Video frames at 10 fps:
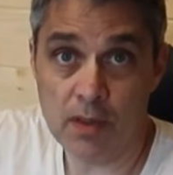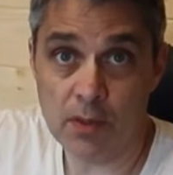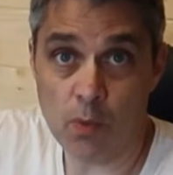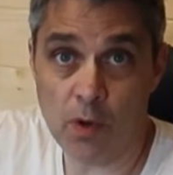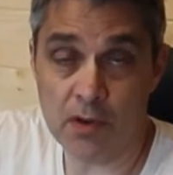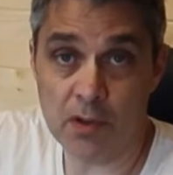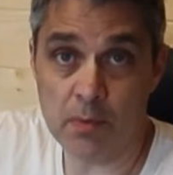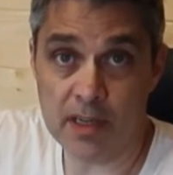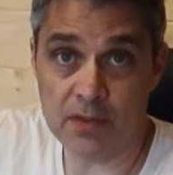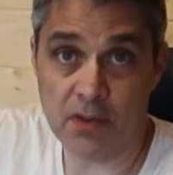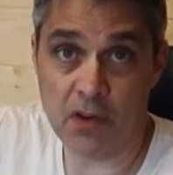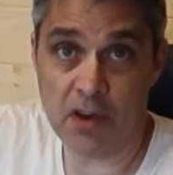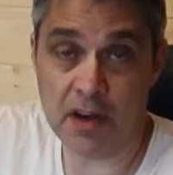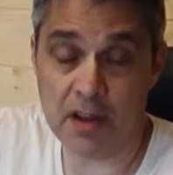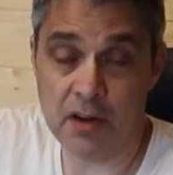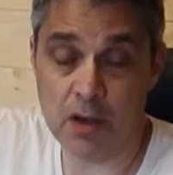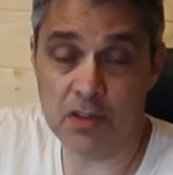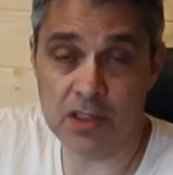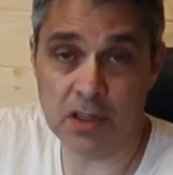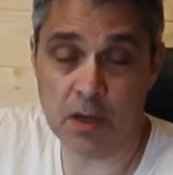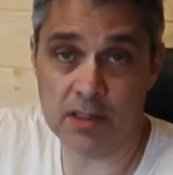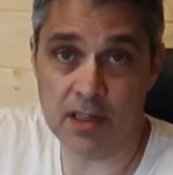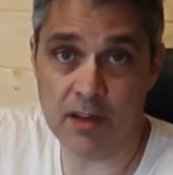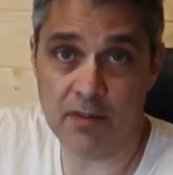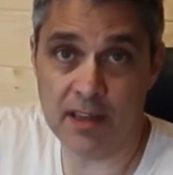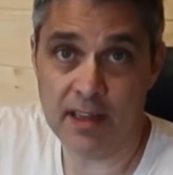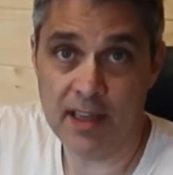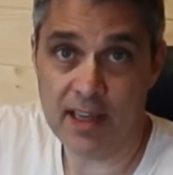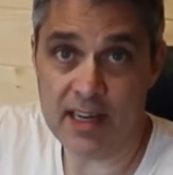that one of them is for her and I know she's going to love it and